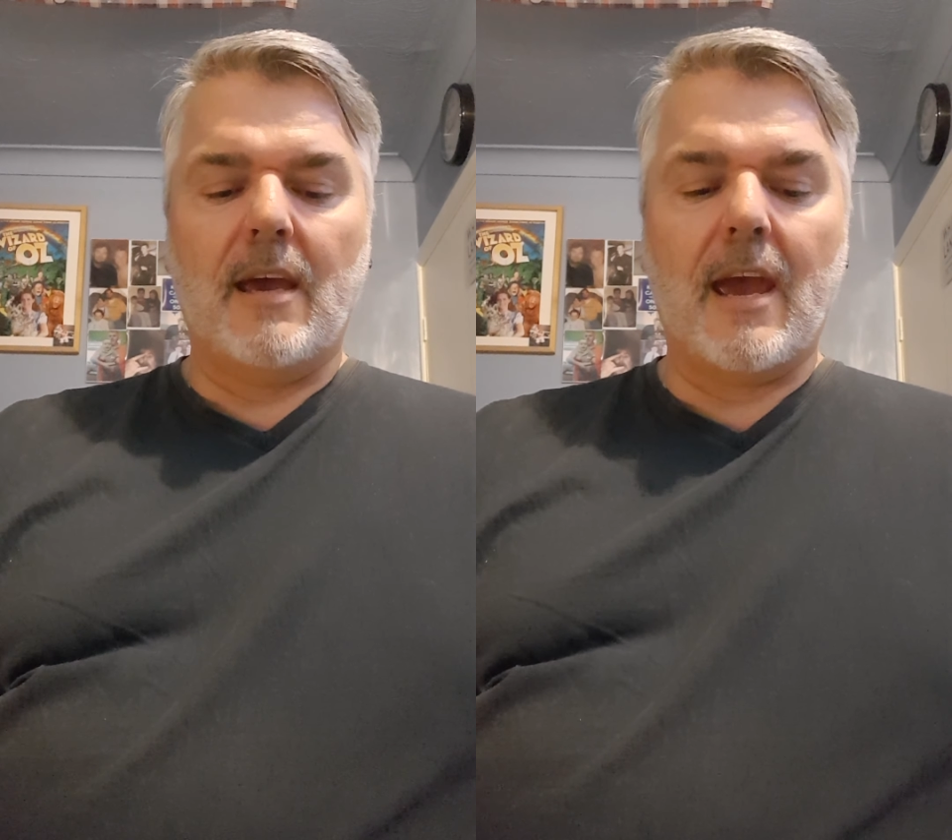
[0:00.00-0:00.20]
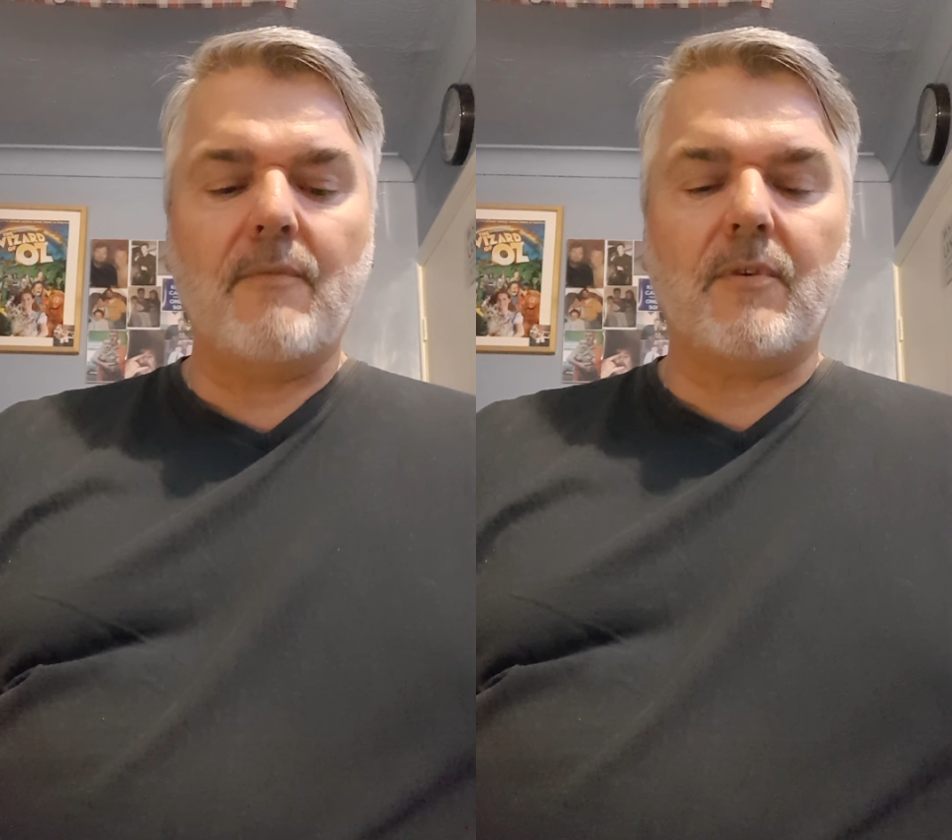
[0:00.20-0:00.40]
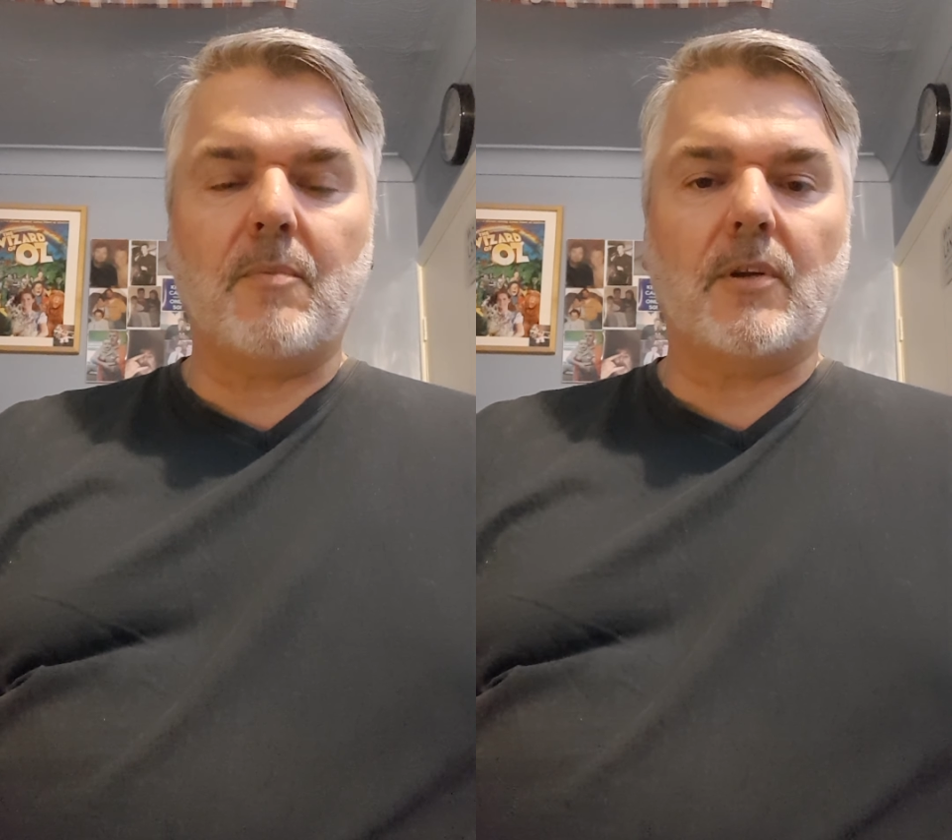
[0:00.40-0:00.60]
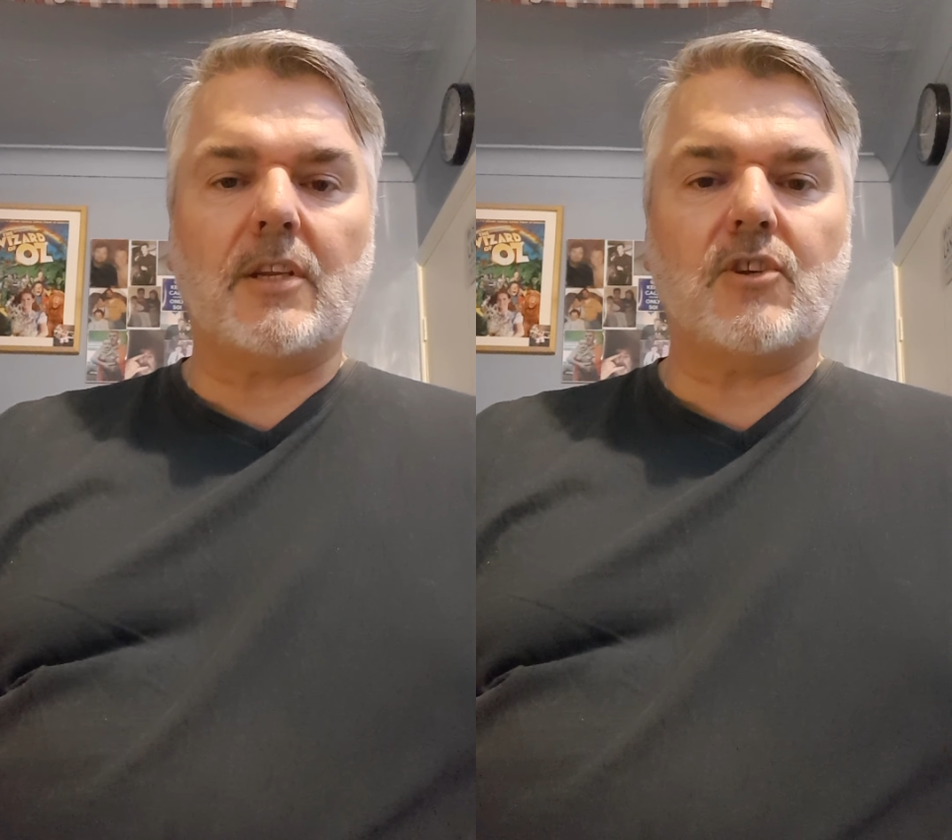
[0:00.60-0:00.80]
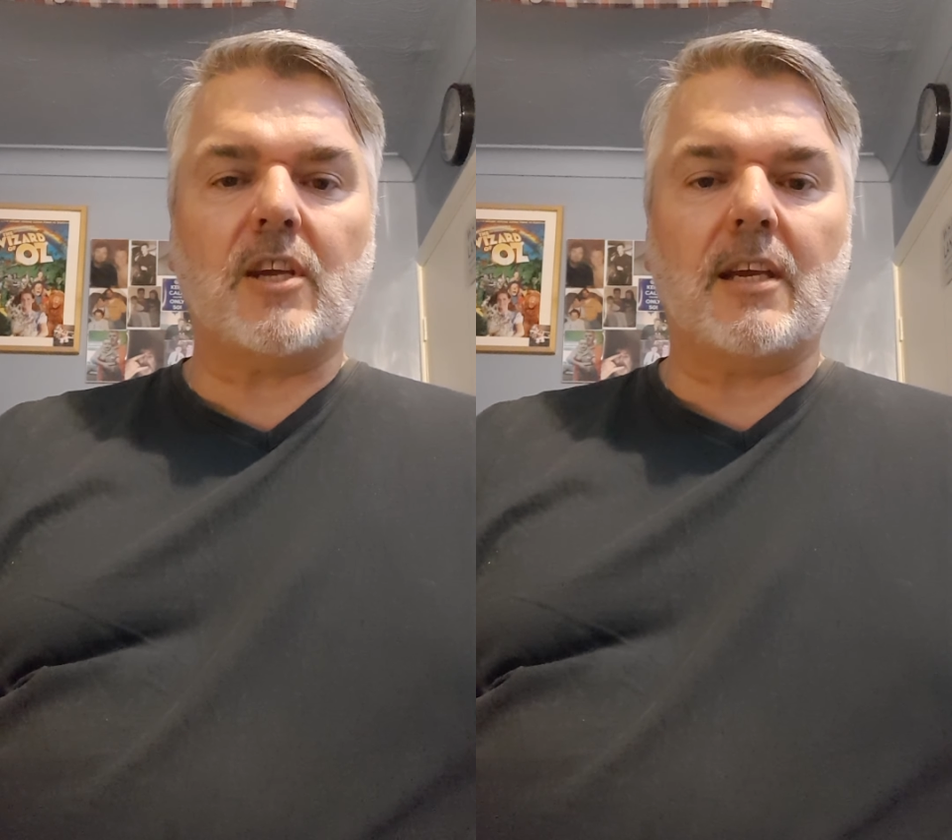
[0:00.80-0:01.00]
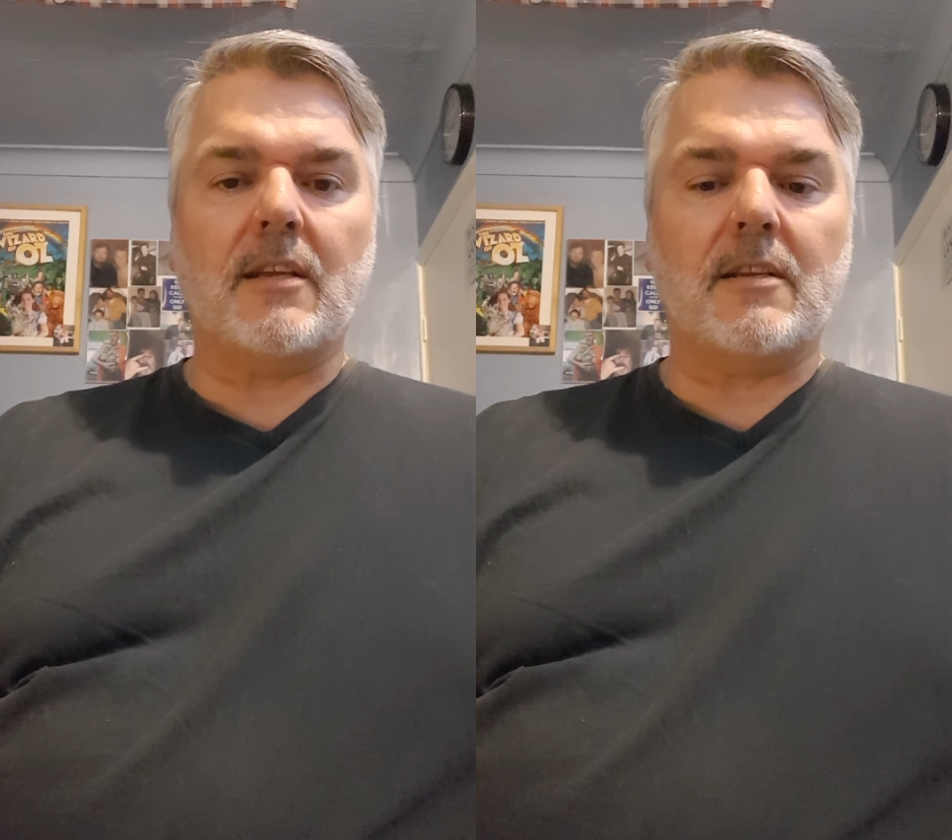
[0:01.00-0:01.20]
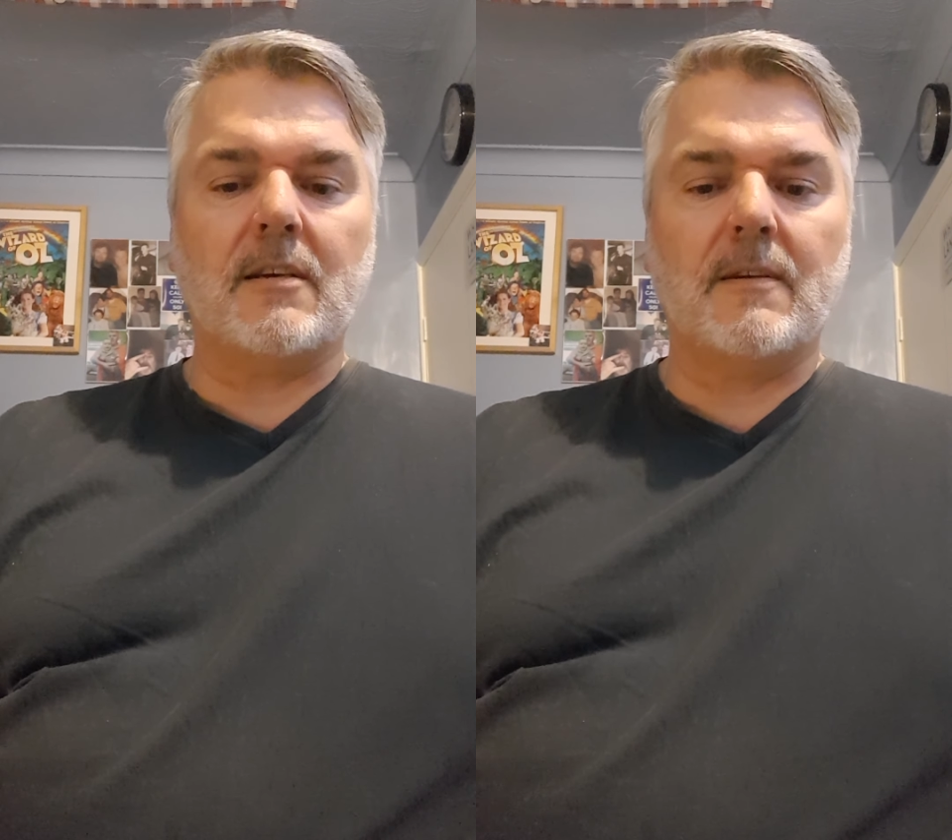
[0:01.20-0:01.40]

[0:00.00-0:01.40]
Everybody cheered.